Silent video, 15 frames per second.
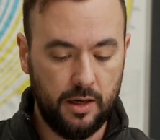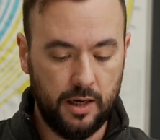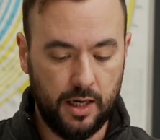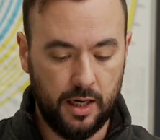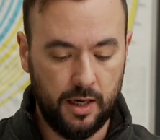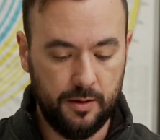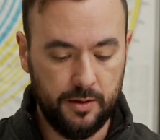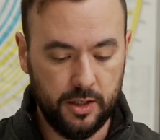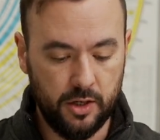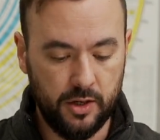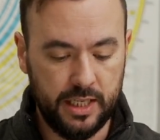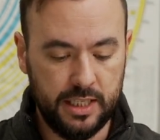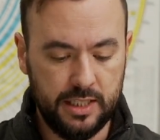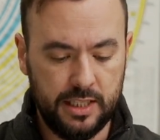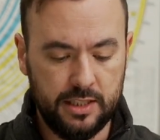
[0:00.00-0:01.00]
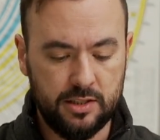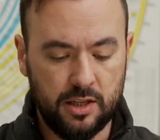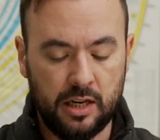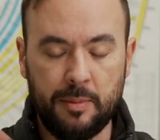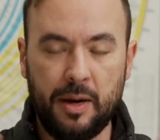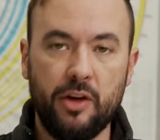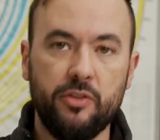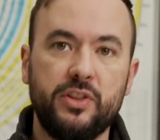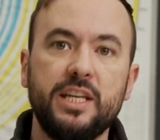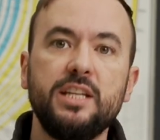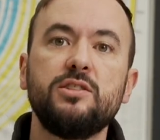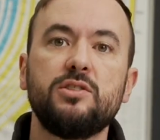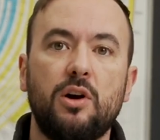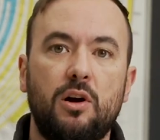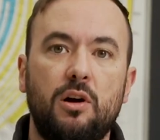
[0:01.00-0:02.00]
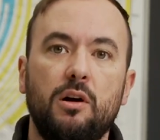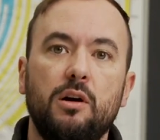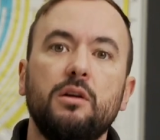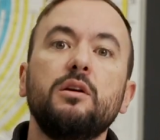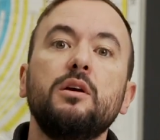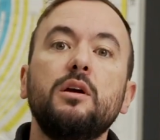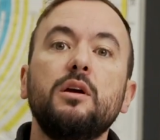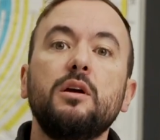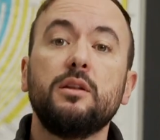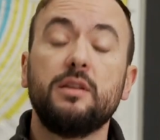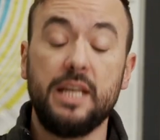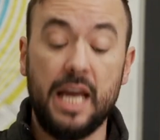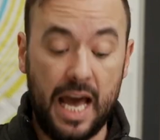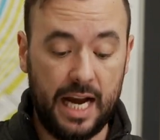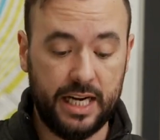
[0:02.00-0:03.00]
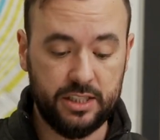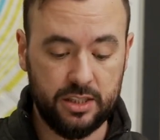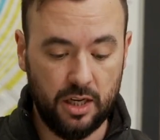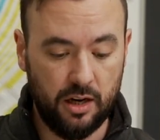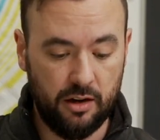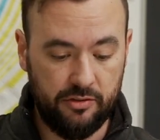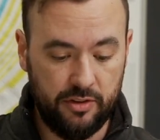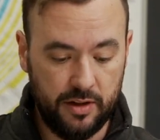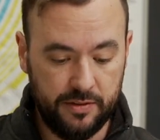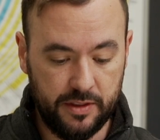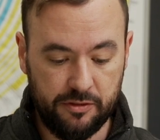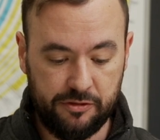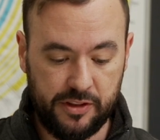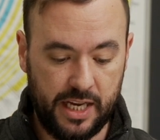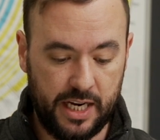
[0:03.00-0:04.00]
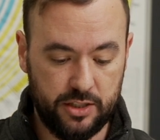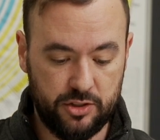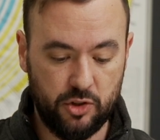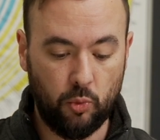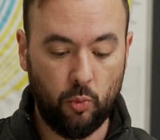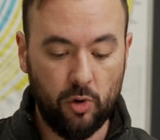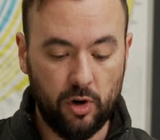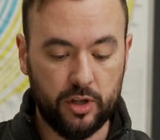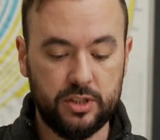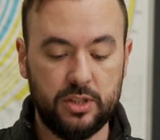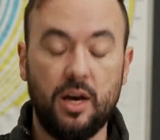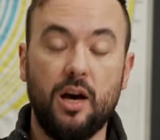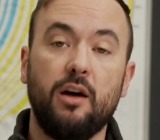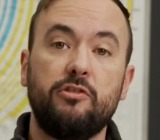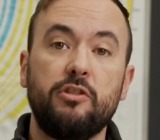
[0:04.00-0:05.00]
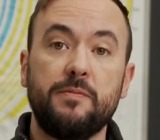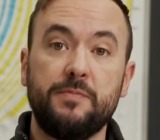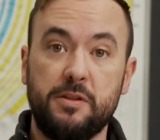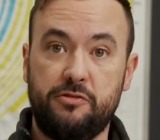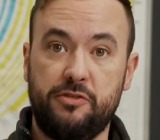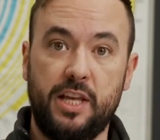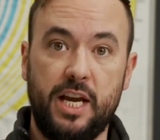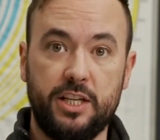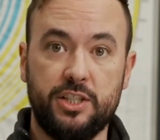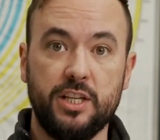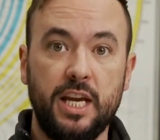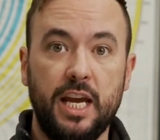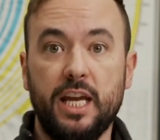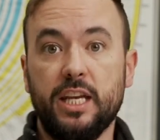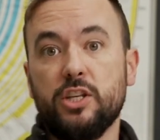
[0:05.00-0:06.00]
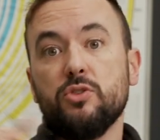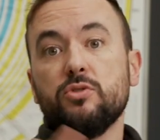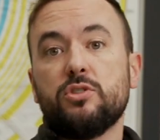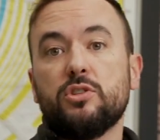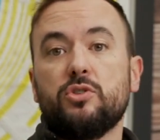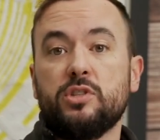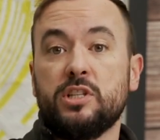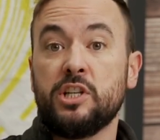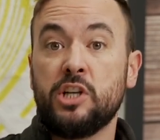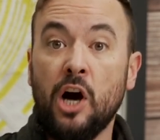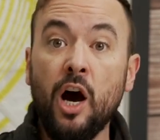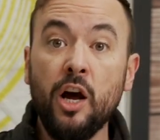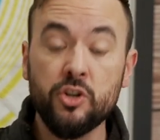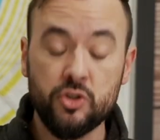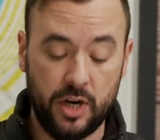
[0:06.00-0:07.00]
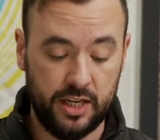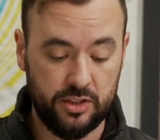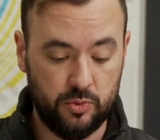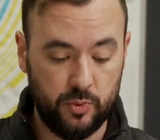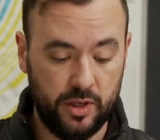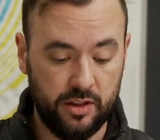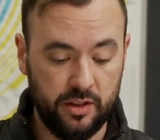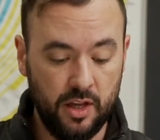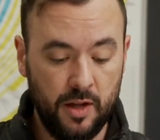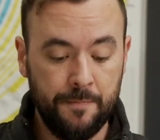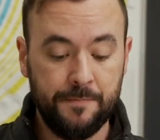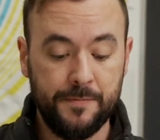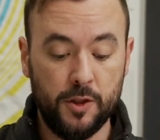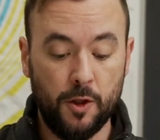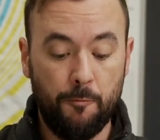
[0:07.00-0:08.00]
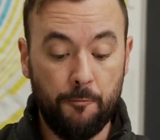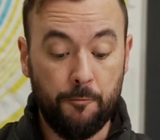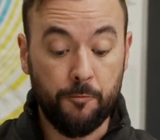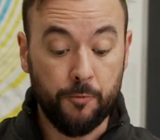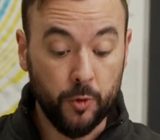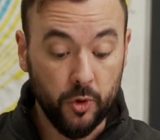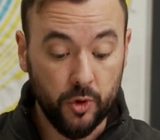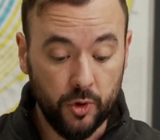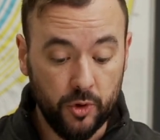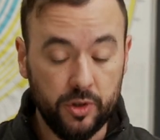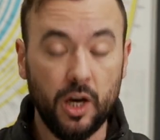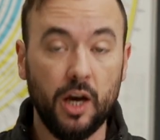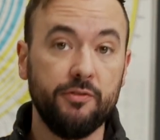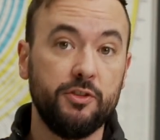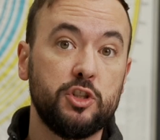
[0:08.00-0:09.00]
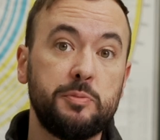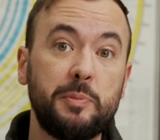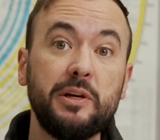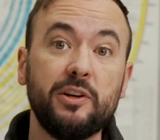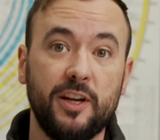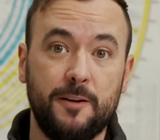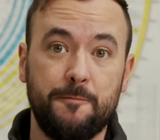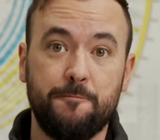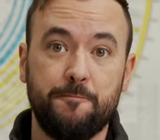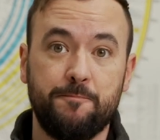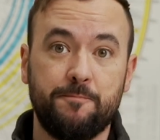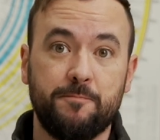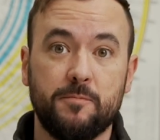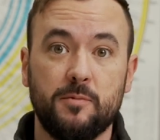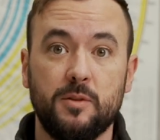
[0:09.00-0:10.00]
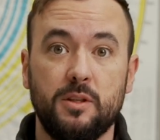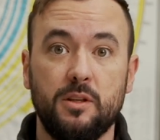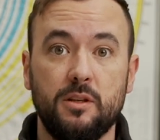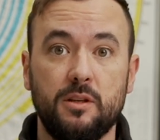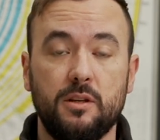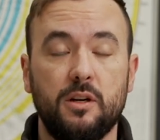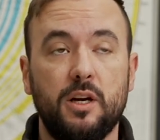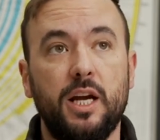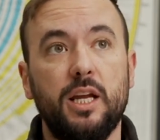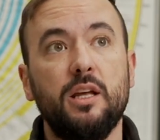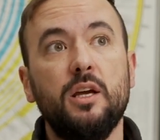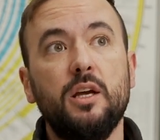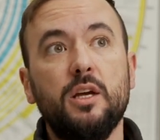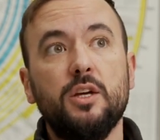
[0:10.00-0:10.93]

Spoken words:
You know, he's talking about how these are the acts of the flesh, the works of the flesh. And he uses those in contrast with the fruit of the Spirit, right?